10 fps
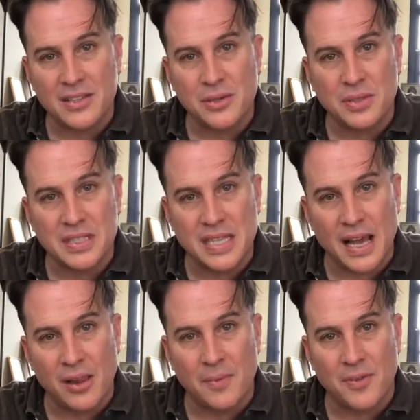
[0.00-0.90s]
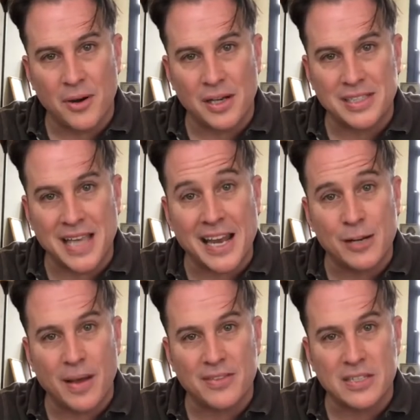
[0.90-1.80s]
As you can tell, I'm very
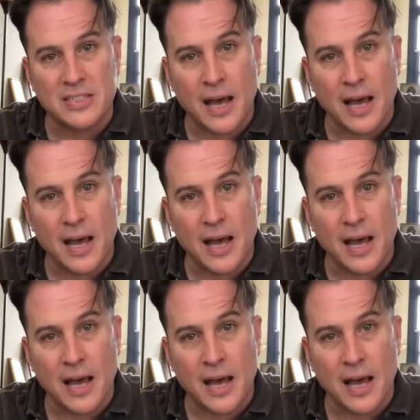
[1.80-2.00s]
excited about this